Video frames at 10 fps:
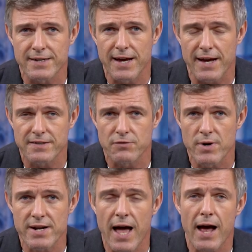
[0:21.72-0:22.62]
guest,
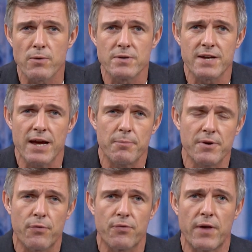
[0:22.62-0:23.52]
renowned
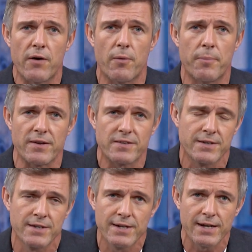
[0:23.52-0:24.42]
hypnotherapist,
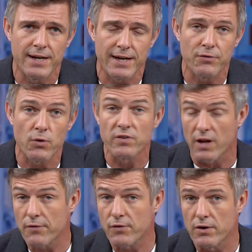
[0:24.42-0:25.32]
and of course,
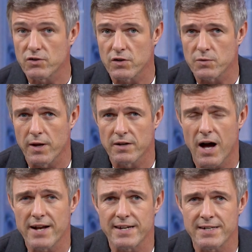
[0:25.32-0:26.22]
life coach as well,
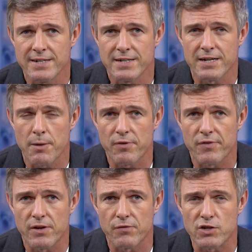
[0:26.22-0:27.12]
guiding a number of
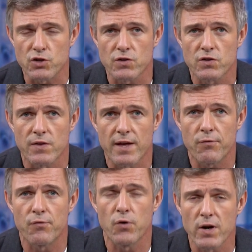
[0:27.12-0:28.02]
individuals to their
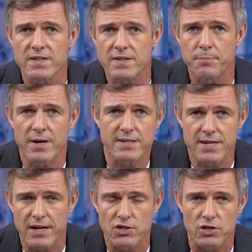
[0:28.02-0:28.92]
fullest
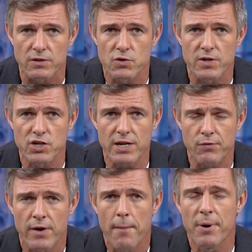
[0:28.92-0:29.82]
potential to achieve
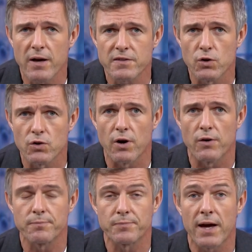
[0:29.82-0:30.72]
personal
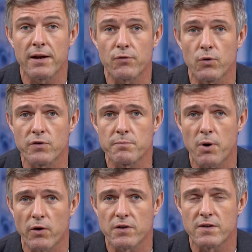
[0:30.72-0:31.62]
growth and of course,
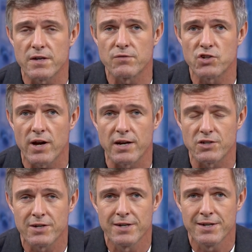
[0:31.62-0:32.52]
positive
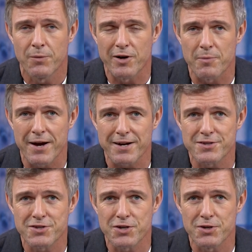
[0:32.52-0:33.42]
change. Welcome back
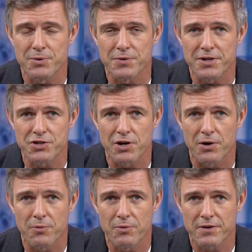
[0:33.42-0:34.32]
to the
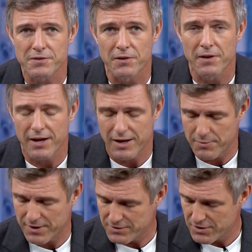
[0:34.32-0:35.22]
show, Russell
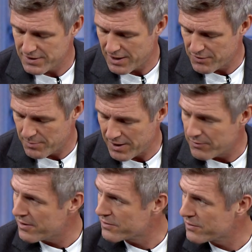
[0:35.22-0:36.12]
Hemmings. Good to have you back,
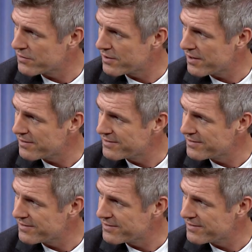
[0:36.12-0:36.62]
Russ. Good to see you.